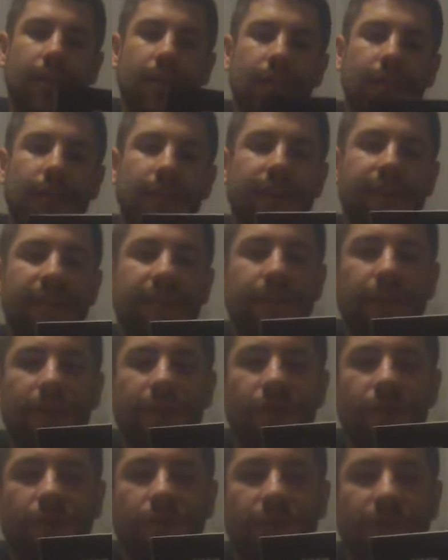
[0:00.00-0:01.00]
Luck is the
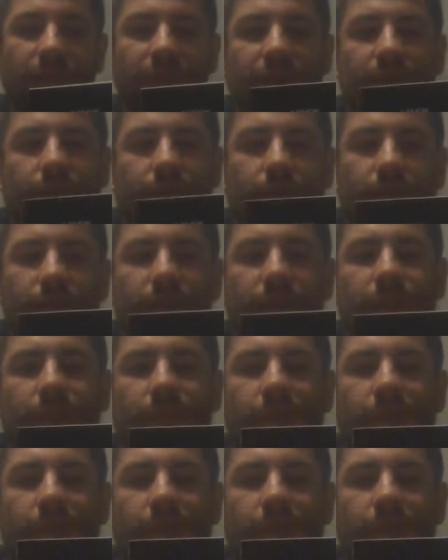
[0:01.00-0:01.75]
measure of your general good